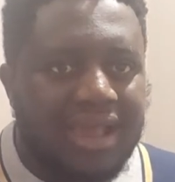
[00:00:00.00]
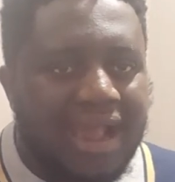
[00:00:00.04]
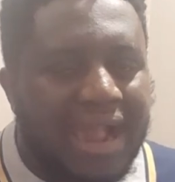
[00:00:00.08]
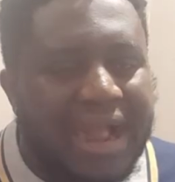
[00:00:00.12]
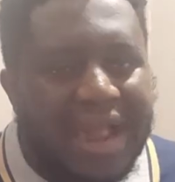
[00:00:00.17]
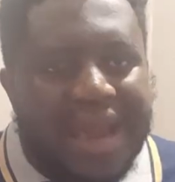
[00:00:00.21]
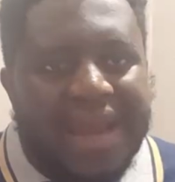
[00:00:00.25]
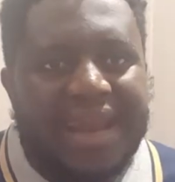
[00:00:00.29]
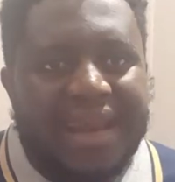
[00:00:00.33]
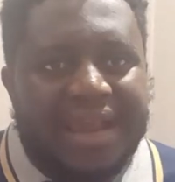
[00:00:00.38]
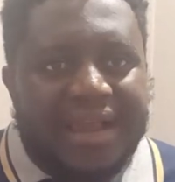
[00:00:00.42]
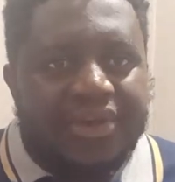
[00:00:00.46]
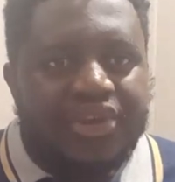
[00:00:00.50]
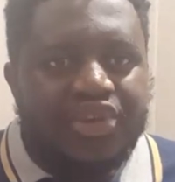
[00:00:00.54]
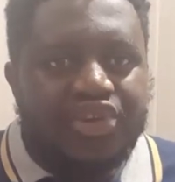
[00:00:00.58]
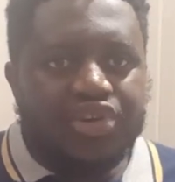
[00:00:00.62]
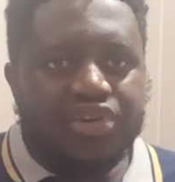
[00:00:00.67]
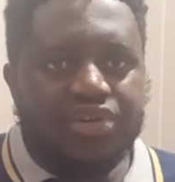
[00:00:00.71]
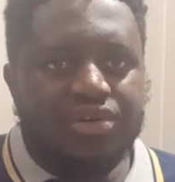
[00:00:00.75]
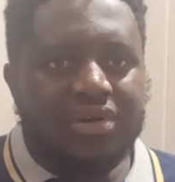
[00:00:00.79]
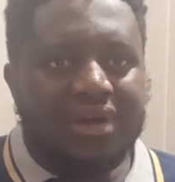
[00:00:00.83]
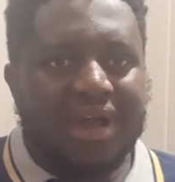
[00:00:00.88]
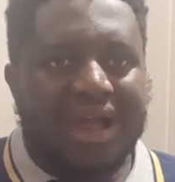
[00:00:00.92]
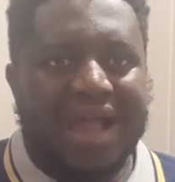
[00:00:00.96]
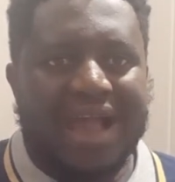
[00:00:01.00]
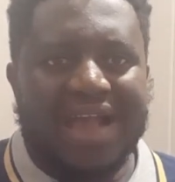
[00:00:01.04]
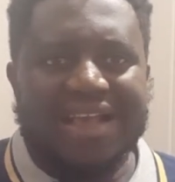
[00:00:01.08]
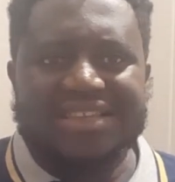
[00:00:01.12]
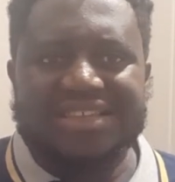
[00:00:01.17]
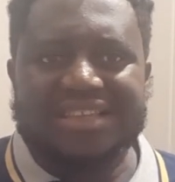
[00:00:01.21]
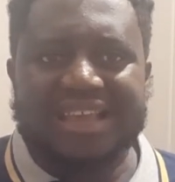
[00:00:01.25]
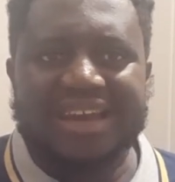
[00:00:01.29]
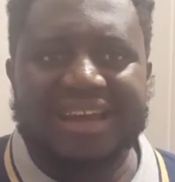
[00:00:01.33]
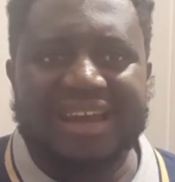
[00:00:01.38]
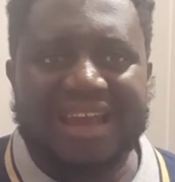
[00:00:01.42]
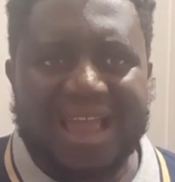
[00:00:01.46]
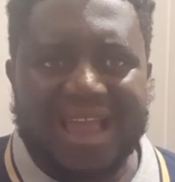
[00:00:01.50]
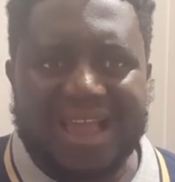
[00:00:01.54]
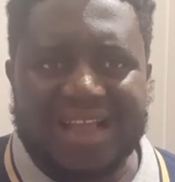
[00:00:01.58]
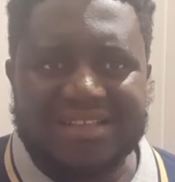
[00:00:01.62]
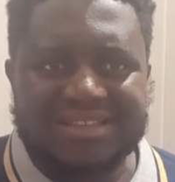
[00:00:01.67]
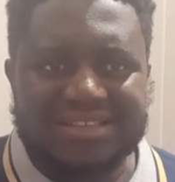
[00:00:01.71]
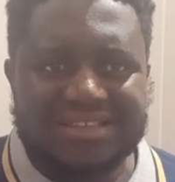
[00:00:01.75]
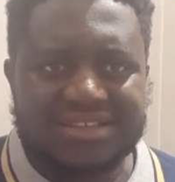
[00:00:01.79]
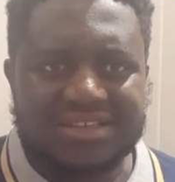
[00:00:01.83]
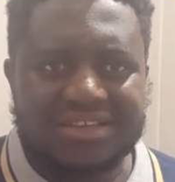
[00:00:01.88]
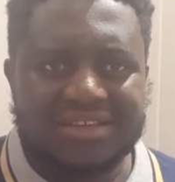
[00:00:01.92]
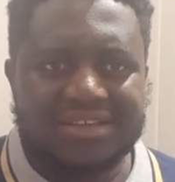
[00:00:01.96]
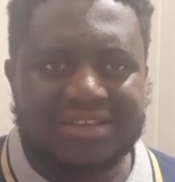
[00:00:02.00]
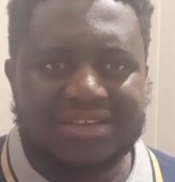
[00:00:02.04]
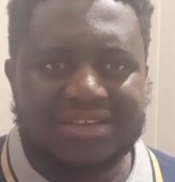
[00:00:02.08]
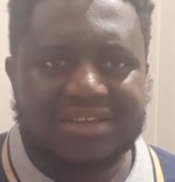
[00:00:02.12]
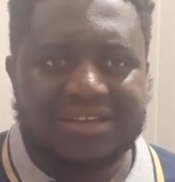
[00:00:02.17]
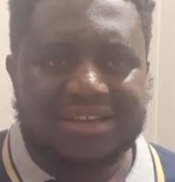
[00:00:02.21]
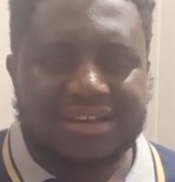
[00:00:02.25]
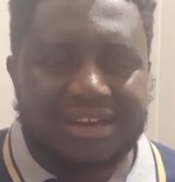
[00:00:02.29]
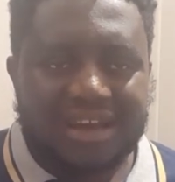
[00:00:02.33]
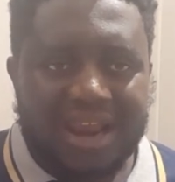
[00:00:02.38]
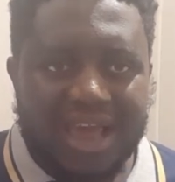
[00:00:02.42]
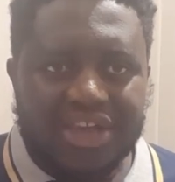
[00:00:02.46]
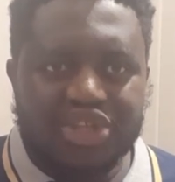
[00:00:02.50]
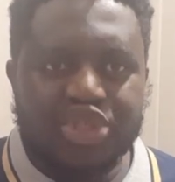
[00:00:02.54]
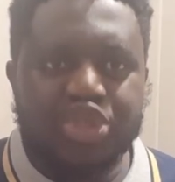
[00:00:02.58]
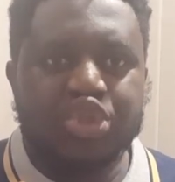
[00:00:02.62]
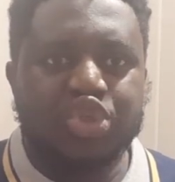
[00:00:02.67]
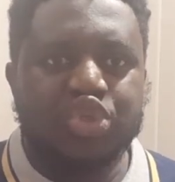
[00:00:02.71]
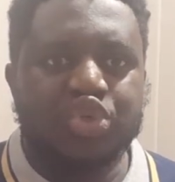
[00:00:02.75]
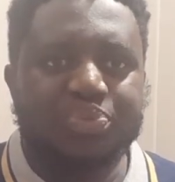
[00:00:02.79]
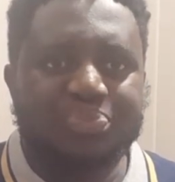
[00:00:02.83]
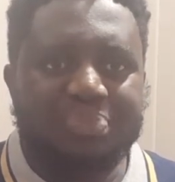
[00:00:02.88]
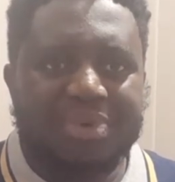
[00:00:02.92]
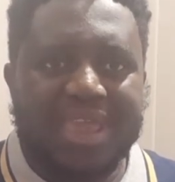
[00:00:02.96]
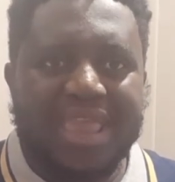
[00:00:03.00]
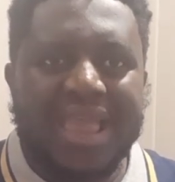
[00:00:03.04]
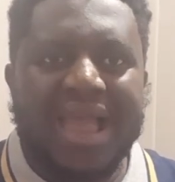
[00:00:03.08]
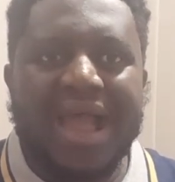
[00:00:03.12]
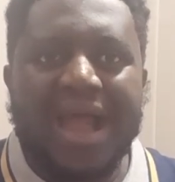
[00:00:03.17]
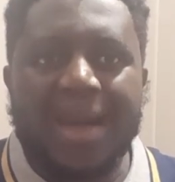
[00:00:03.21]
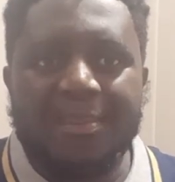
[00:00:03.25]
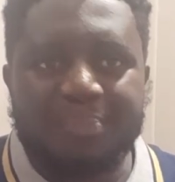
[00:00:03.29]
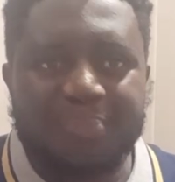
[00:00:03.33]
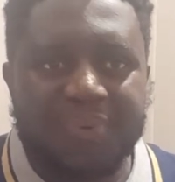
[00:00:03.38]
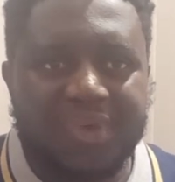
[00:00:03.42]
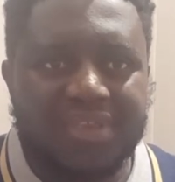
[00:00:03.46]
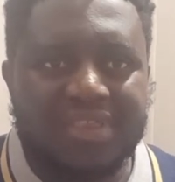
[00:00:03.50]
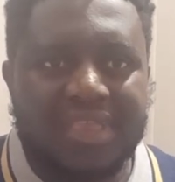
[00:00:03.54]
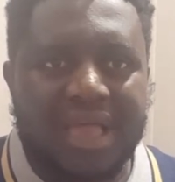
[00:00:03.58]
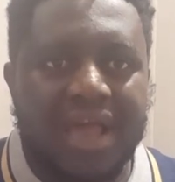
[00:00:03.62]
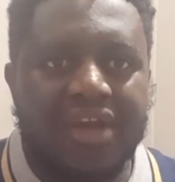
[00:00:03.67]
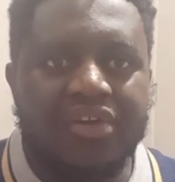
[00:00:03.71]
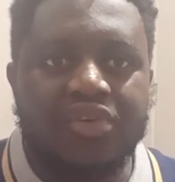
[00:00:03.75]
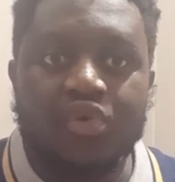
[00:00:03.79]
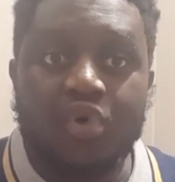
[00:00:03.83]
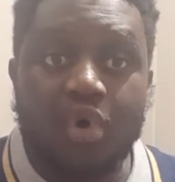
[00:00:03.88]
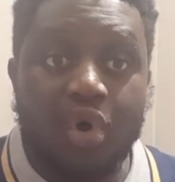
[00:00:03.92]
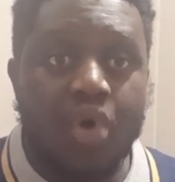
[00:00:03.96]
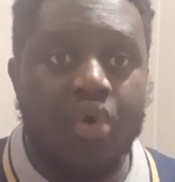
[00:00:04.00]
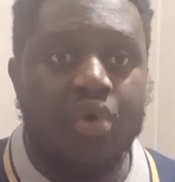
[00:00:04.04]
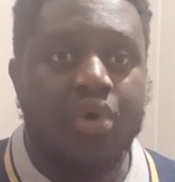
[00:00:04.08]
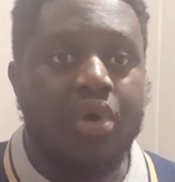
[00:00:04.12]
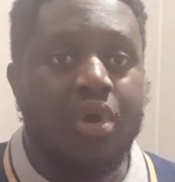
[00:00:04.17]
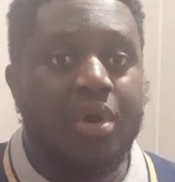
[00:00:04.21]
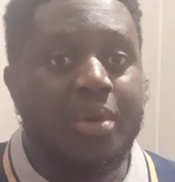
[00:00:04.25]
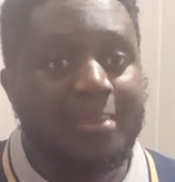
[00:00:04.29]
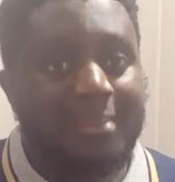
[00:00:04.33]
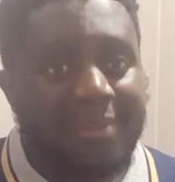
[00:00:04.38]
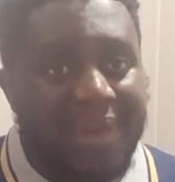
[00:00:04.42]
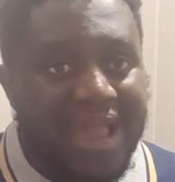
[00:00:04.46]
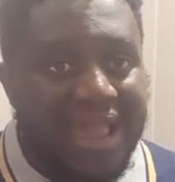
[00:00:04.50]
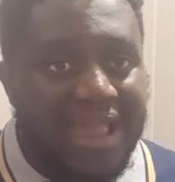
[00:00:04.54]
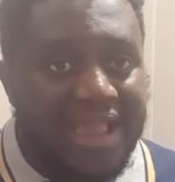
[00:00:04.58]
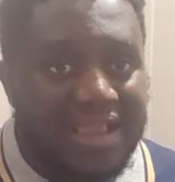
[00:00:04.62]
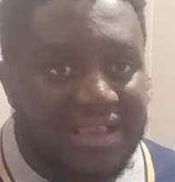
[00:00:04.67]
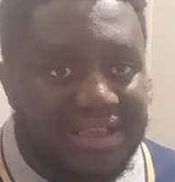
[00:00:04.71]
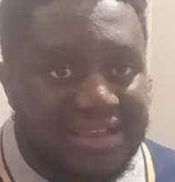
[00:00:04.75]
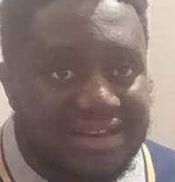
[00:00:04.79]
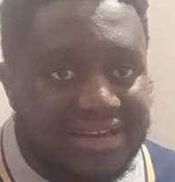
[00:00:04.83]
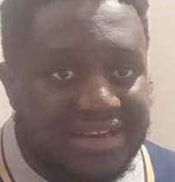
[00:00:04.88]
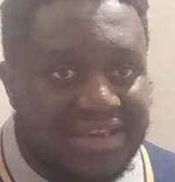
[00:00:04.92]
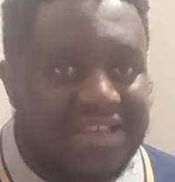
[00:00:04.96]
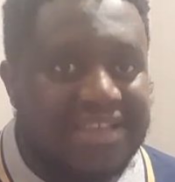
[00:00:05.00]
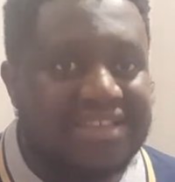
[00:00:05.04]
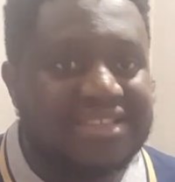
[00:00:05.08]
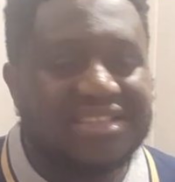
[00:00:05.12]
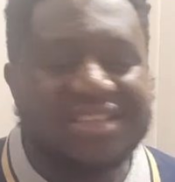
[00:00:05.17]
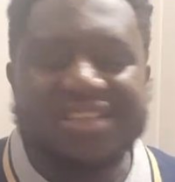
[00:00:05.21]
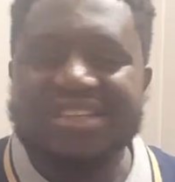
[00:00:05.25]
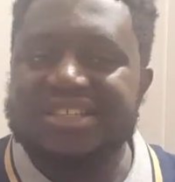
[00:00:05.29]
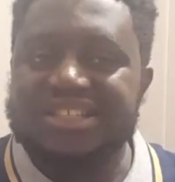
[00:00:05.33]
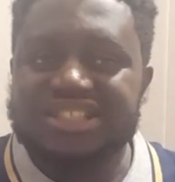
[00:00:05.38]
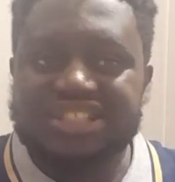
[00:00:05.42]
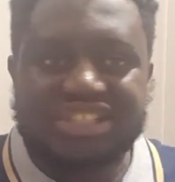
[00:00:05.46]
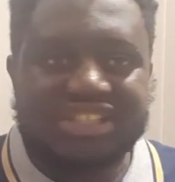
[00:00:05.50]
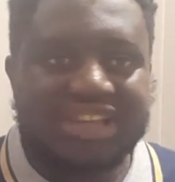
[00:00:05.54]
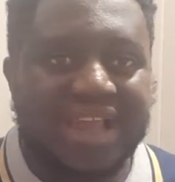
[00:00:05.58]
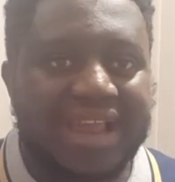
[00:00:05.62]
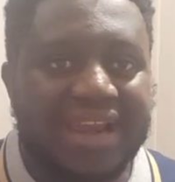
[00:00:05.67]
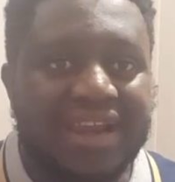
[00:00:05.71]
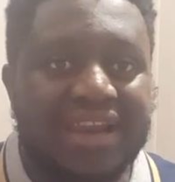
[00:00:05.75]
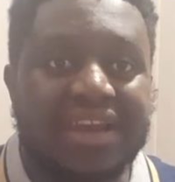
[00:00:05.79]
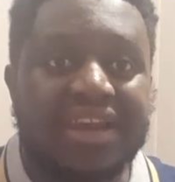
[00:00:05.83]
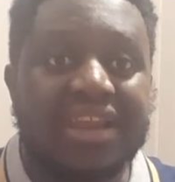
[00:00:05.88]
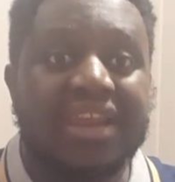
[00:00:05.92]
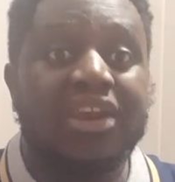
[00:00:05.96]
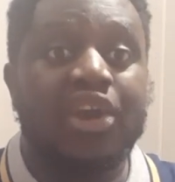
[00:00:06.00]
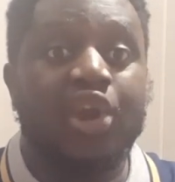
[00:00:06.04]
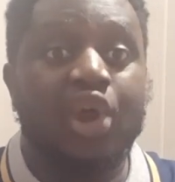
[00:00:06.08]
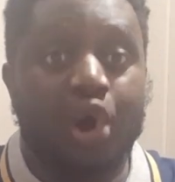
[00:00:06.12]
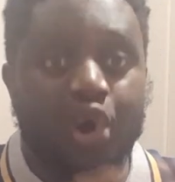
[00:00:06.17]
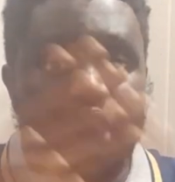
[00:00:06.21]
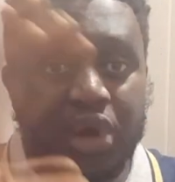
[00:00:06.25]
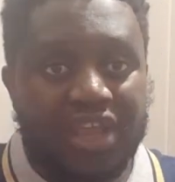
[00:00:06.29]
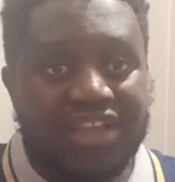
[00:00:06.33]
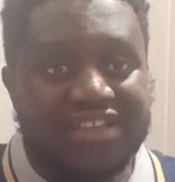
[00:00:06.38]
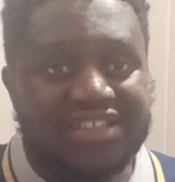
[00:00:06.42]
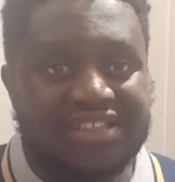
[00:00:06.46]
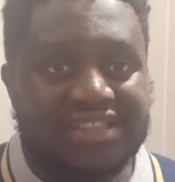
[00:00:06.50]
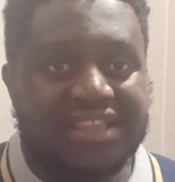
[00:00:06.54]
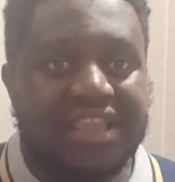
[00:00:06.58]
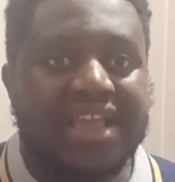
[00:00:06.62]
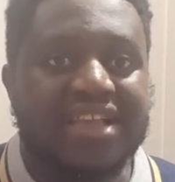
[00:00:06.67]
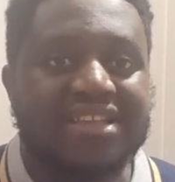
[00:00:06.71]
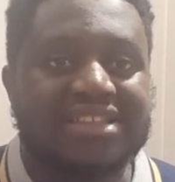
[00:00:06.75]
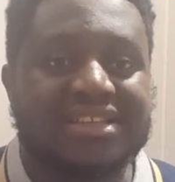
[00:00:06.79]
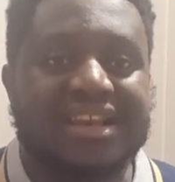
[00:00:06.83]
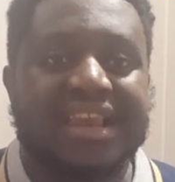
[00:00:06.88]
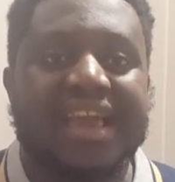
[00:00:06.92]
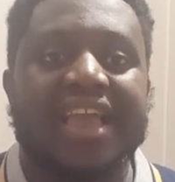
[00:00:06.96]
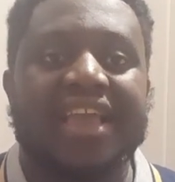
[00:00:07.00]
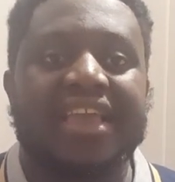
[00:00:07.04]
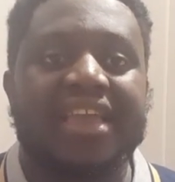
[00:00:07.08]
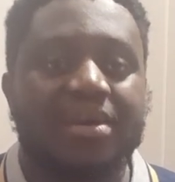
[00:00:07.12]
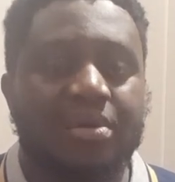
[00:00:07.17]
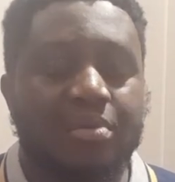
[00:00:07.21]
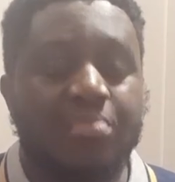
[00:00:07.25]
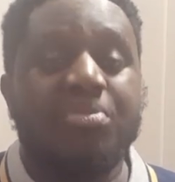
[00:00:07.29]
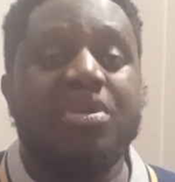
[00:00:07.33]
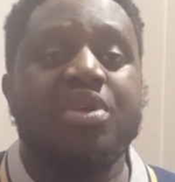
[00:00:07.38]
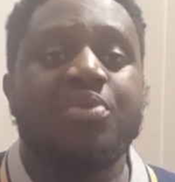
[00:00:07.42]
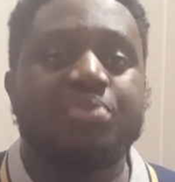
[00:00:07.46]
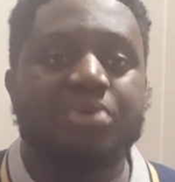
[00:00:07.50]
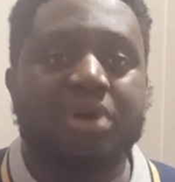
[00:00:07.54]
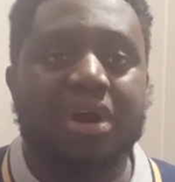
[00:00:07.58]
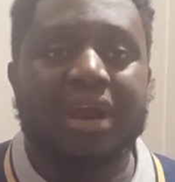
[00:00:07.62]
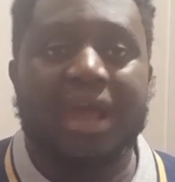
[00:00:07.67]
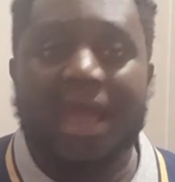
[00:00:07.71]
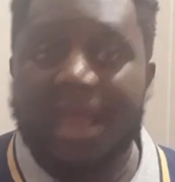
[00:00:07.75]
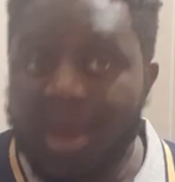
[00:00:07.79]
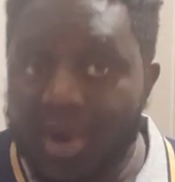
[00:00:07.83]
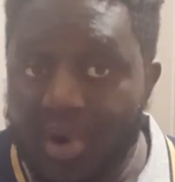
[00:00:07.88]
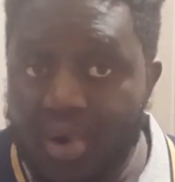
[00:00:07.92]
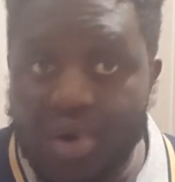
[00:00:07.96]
And now you, as an aunt, that should be happy that, oh, my niece is shining on a stage like Big Brother.